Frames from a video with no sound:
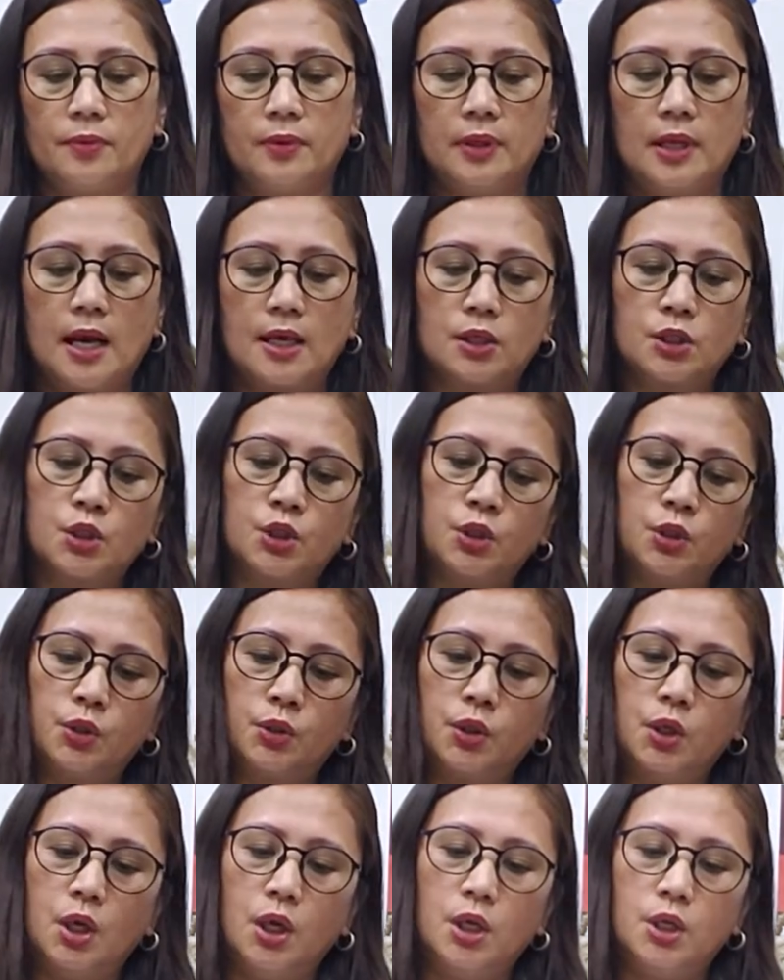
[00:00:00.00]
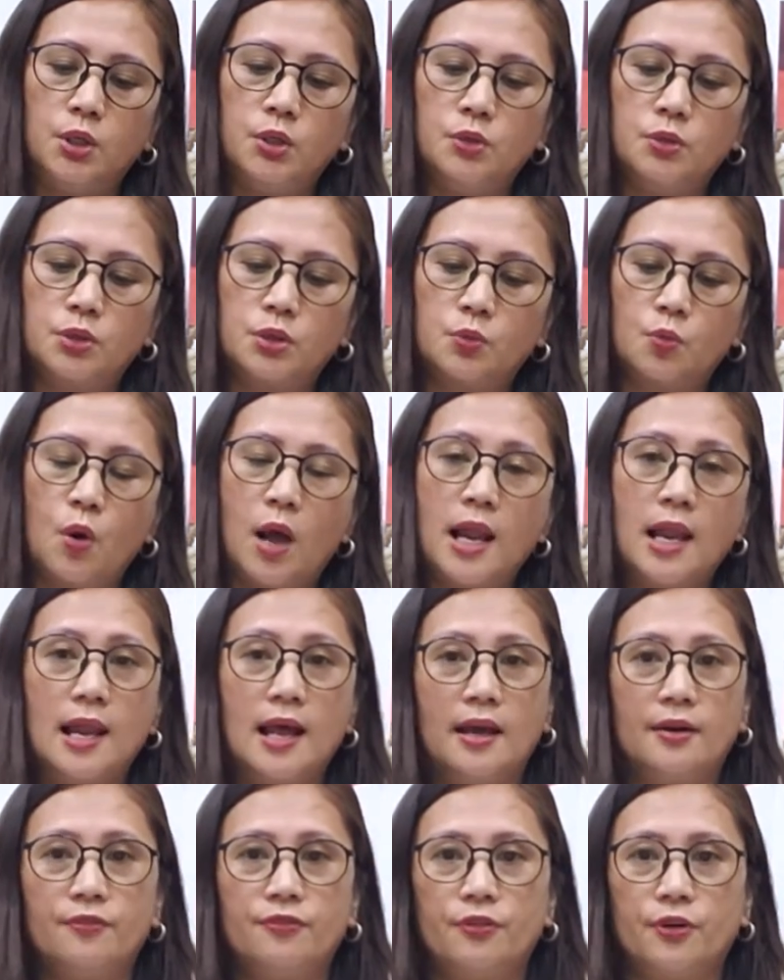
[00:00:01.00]
not to use one
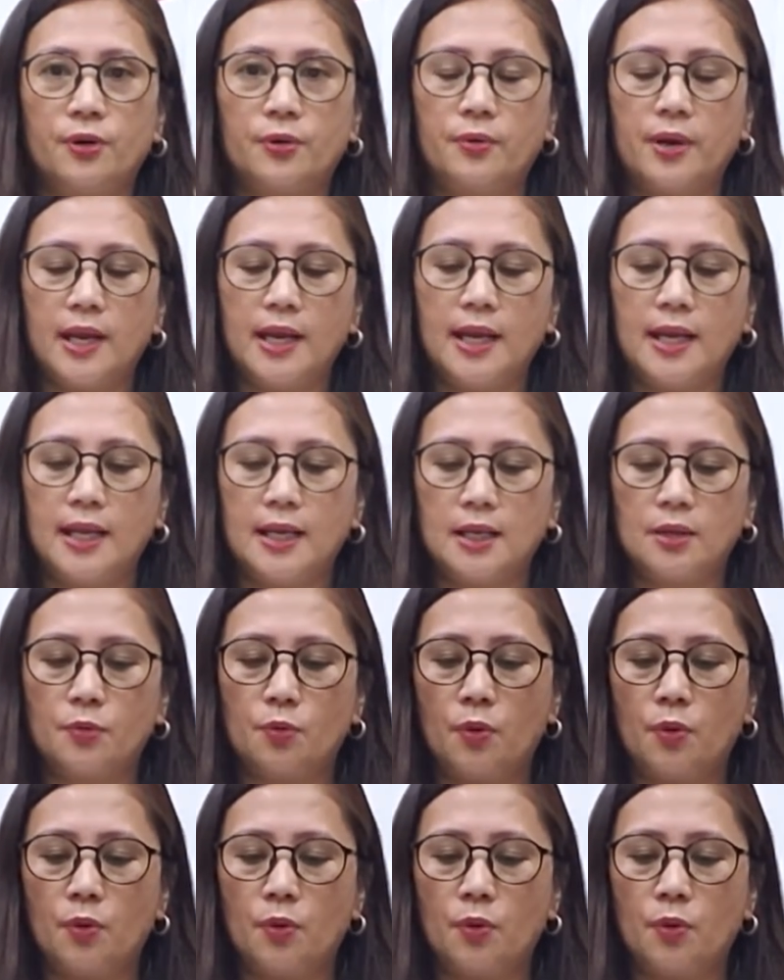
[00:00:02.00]
line for green,